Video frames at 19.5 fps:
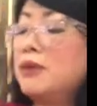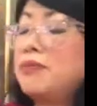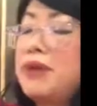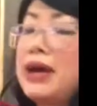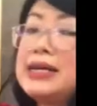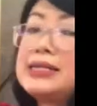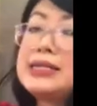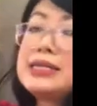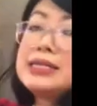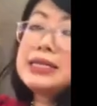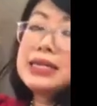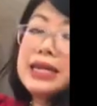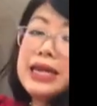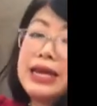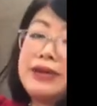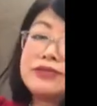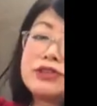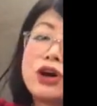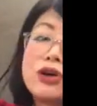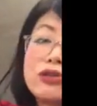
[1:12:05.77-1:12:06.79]
bracelet
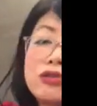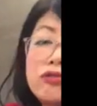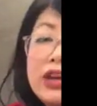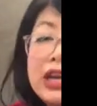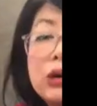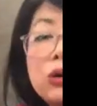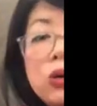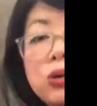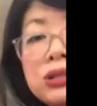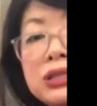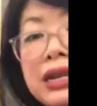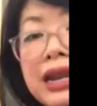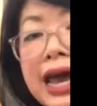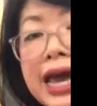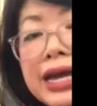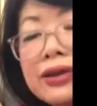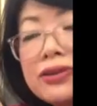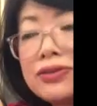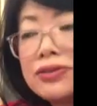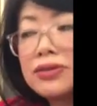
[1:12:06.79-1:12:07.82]
sleeves are three quarter
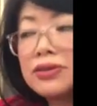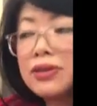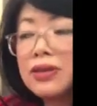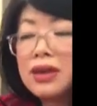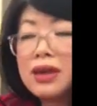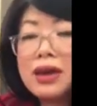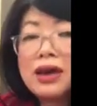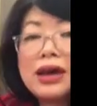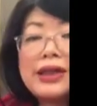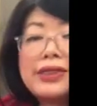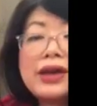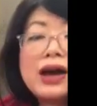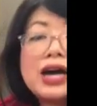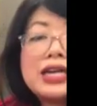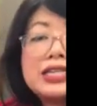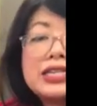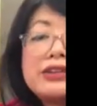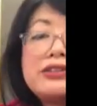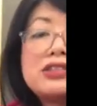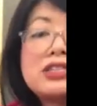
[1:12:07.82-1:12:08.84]
length. And the
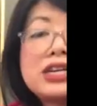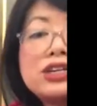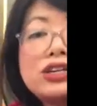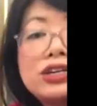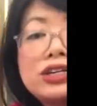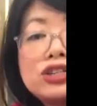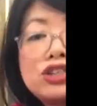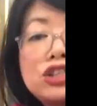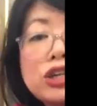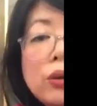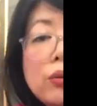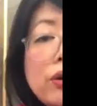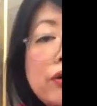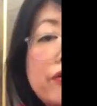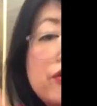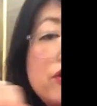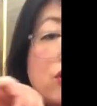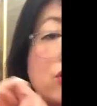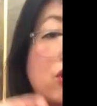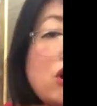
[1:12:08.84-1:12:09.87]
idea is that you can show
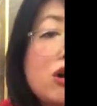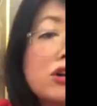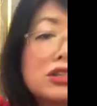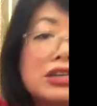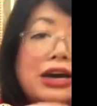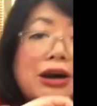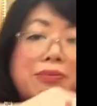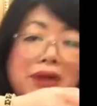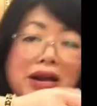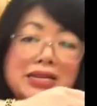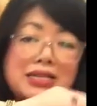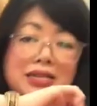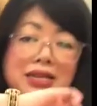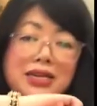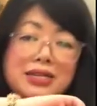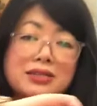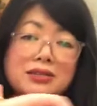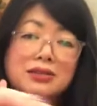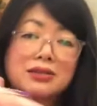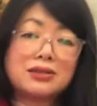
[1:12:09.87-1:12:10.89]
off your cocktail
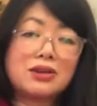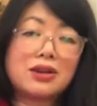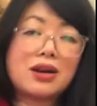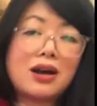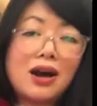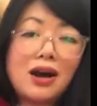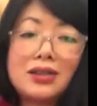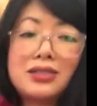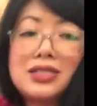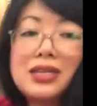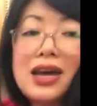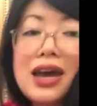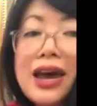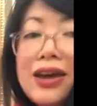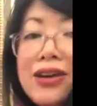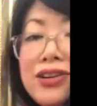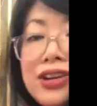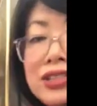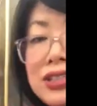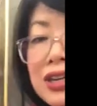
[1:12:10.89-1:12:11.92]
bracelets, your Cartier and your